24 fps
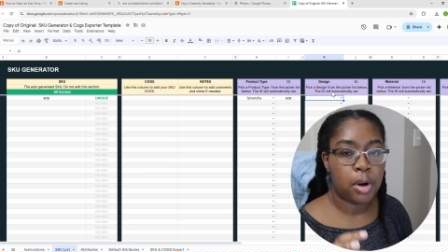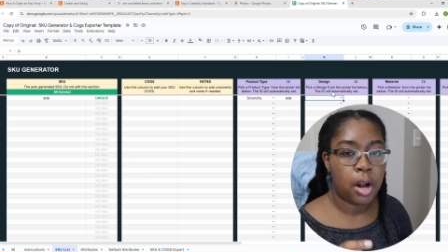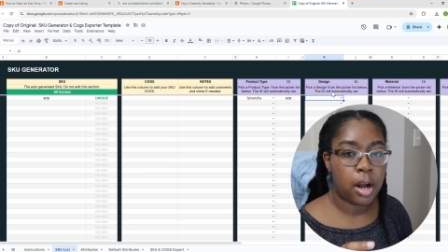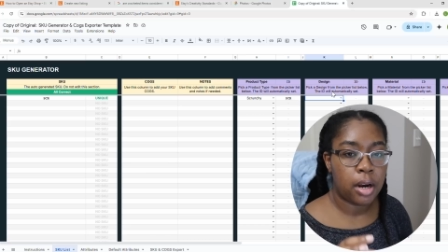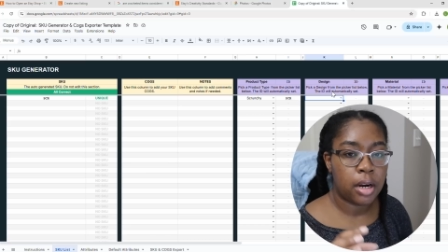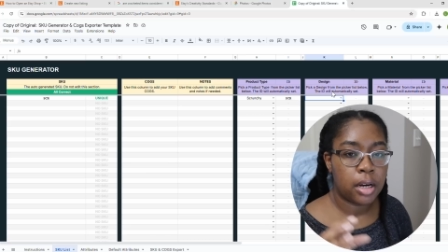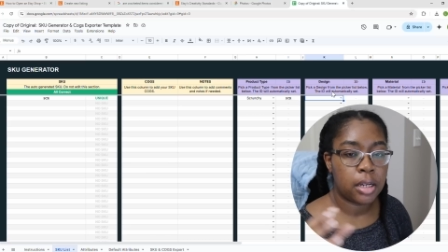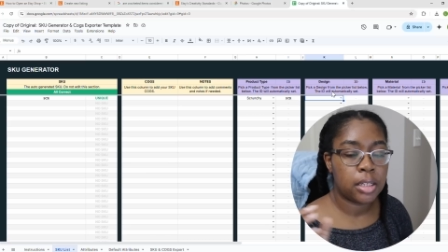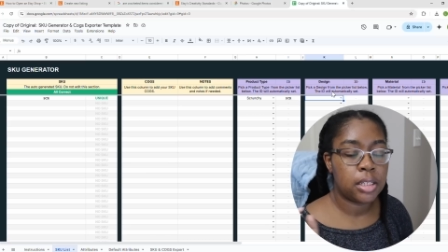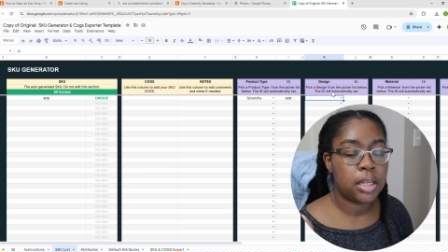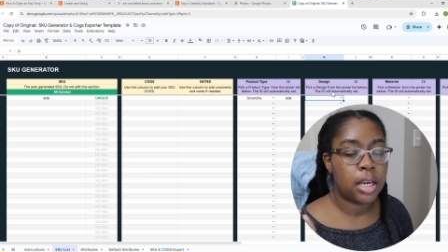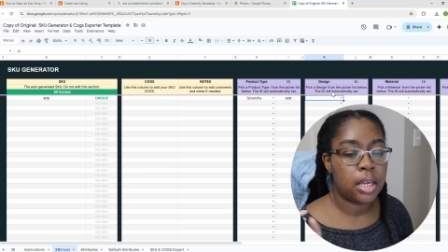
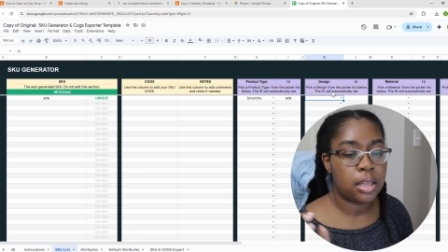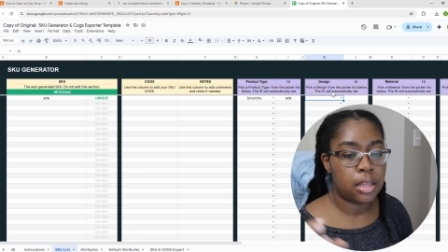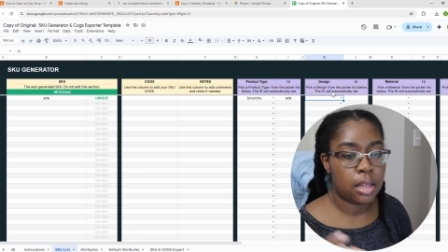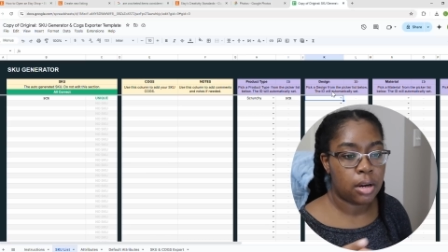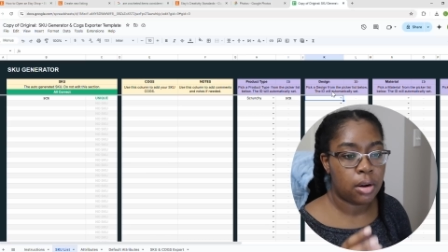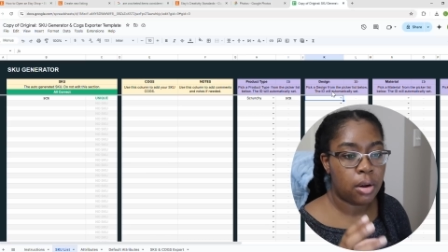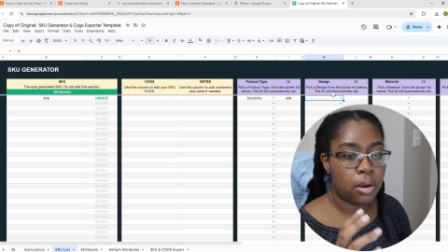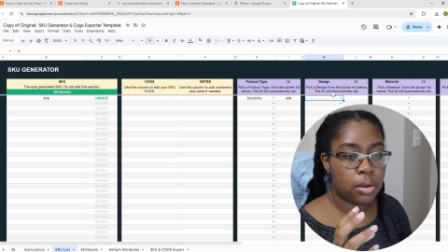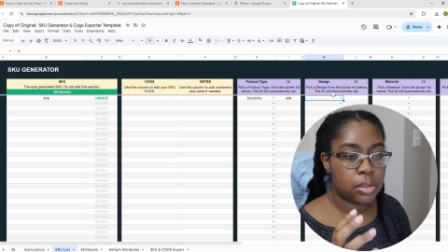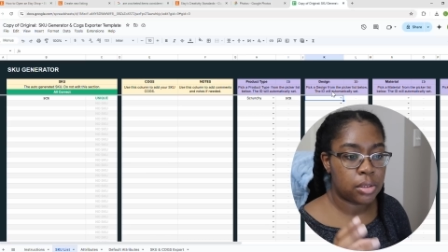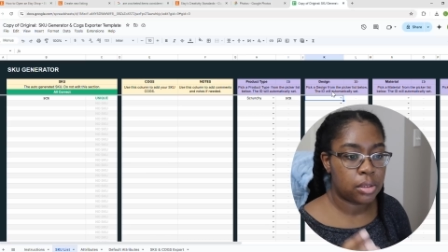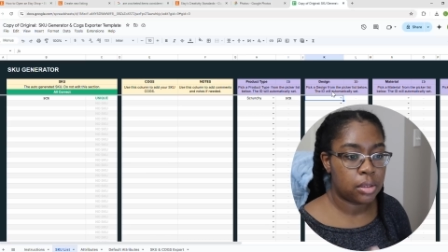product and then
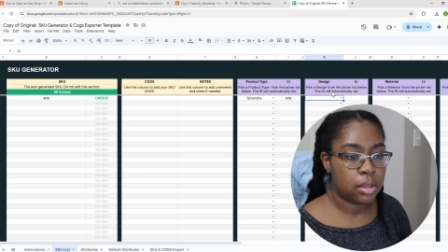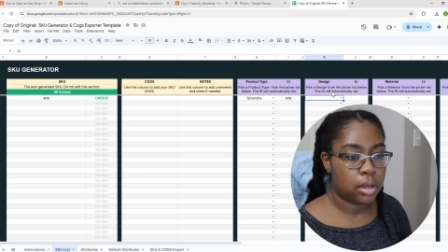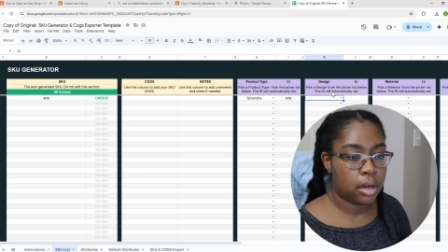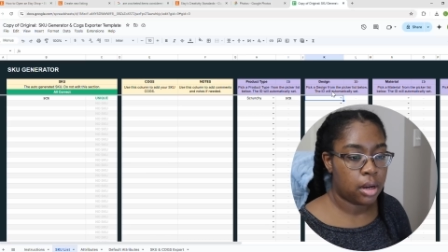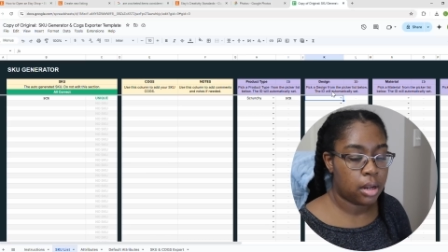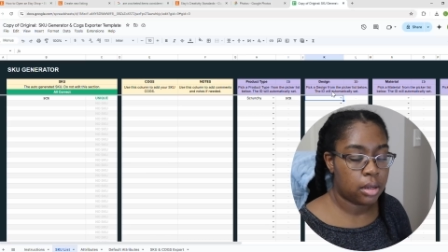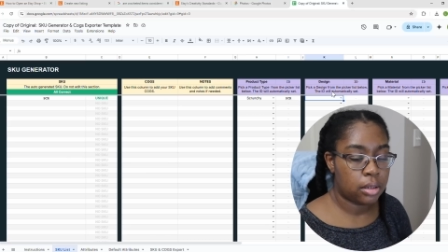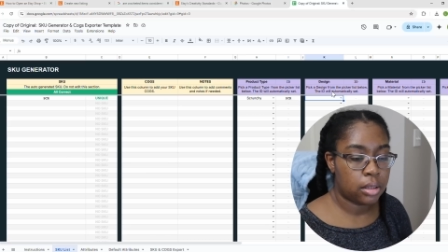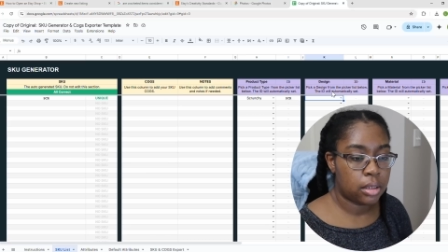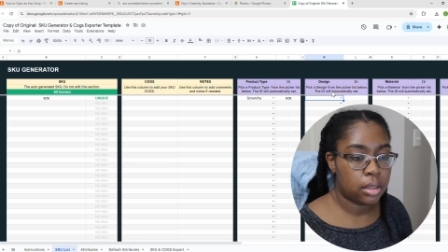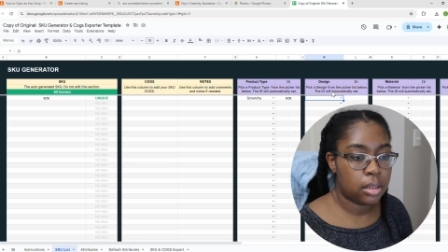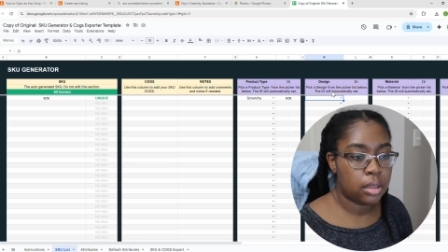also the
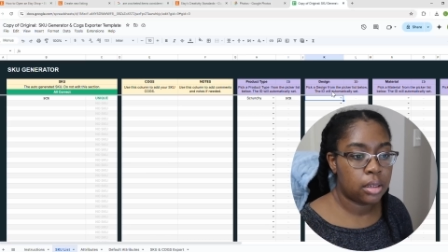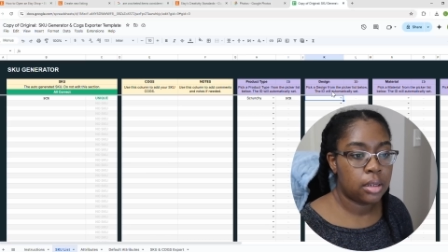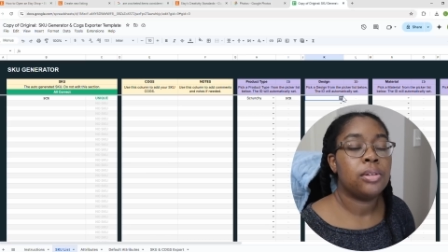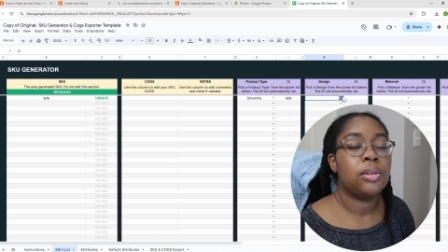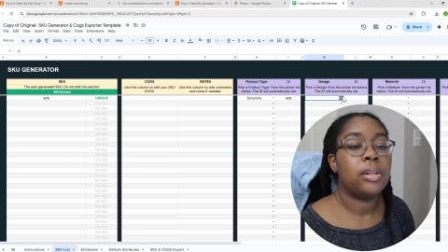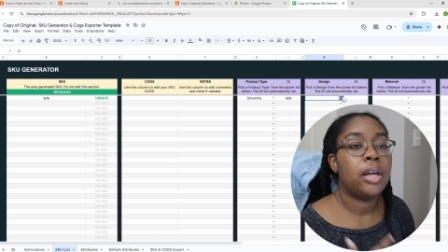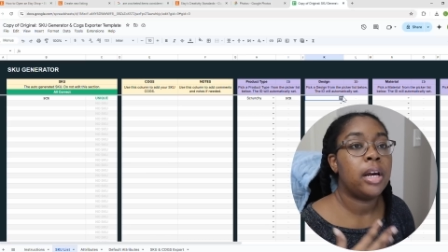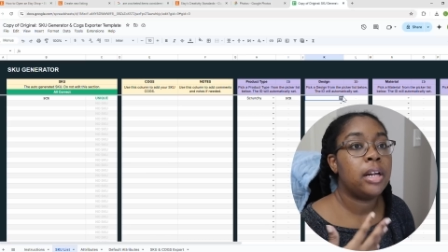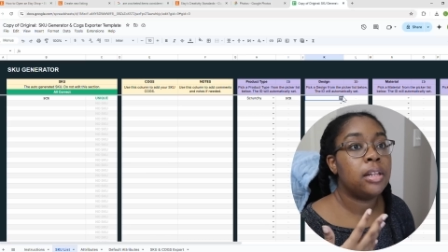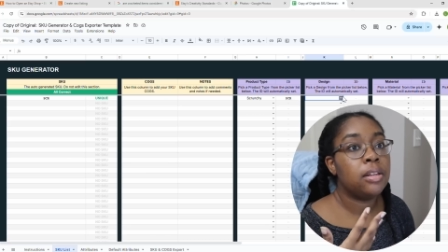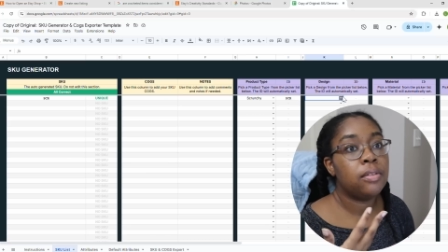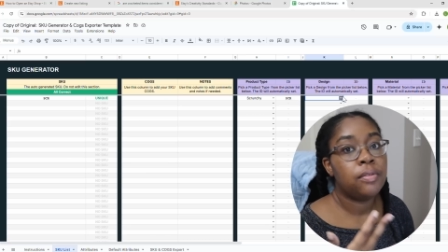color, so
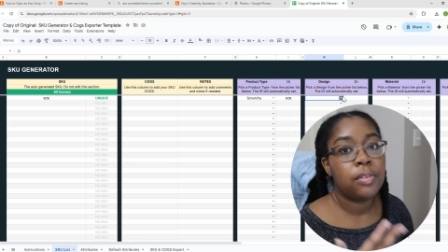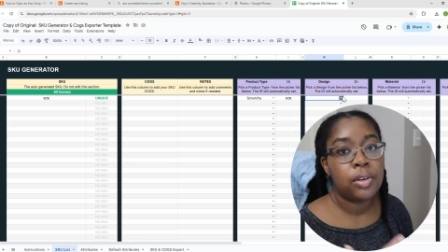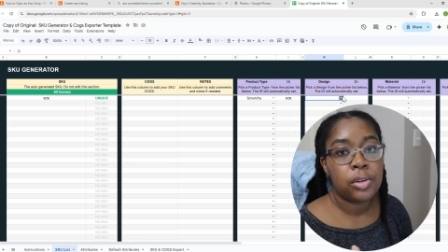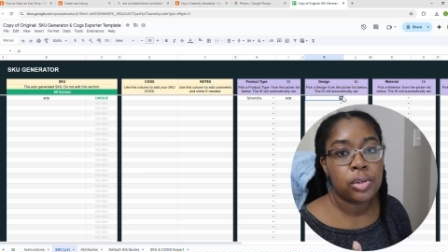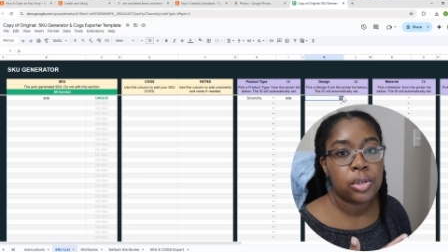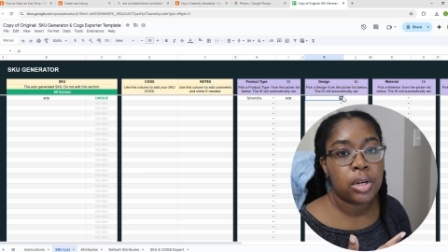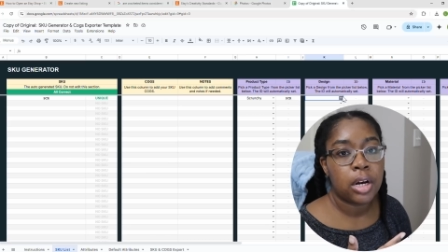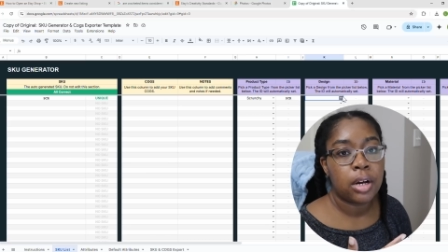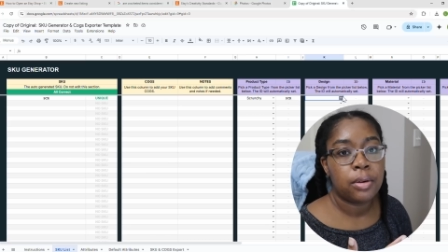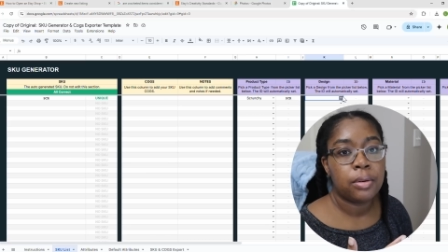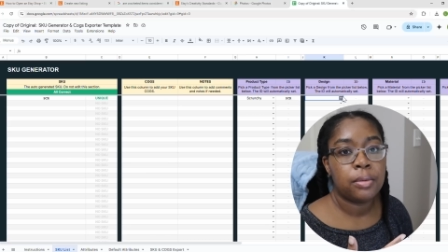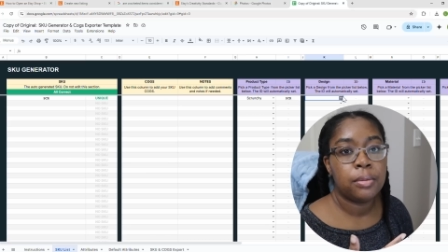that in the
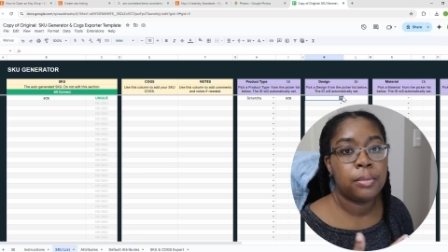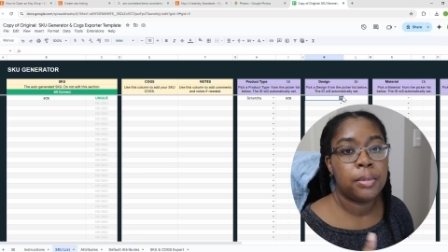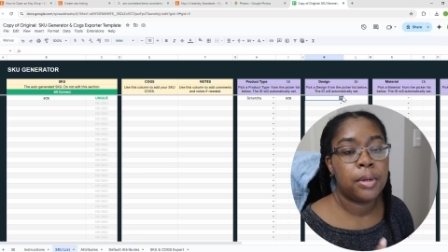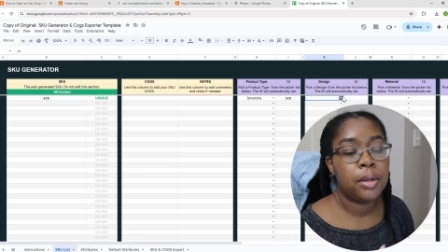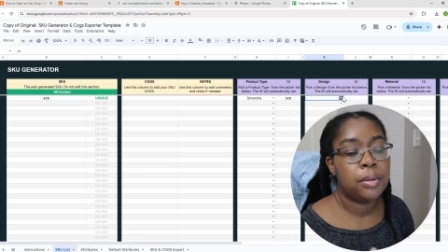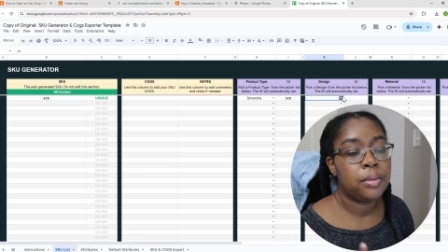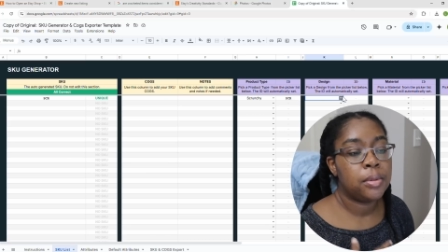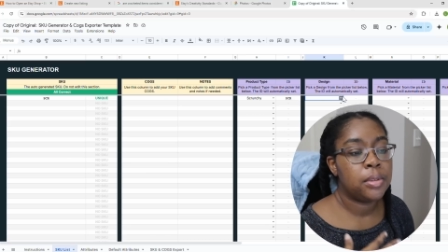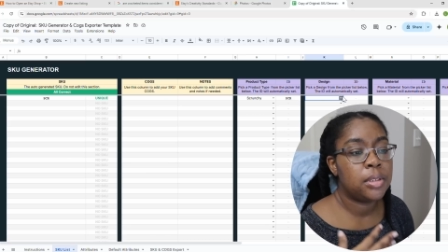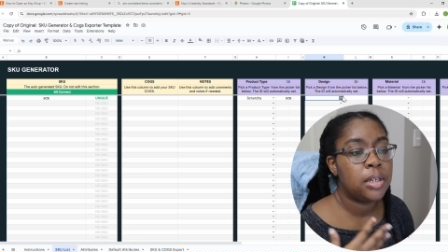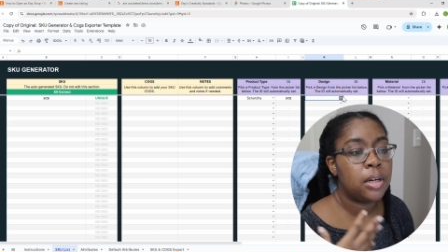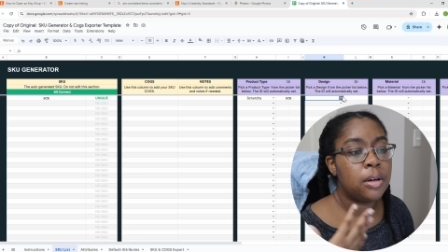future I would be
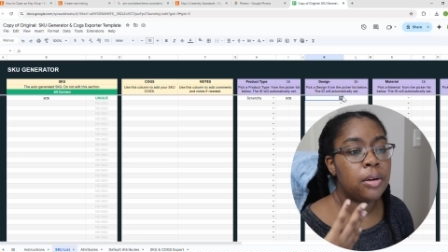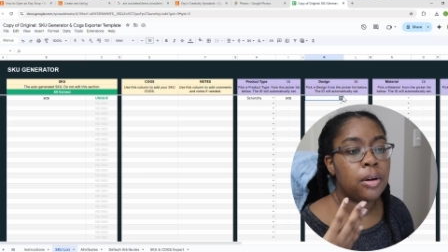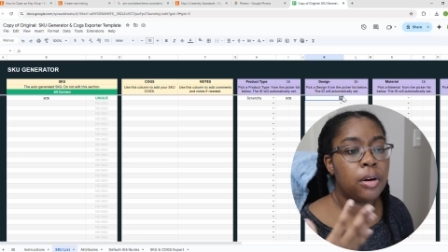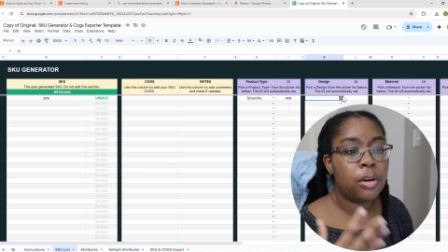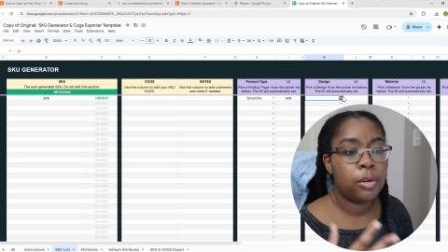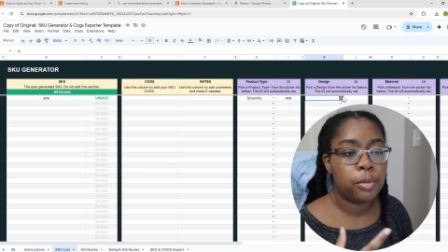able to tell,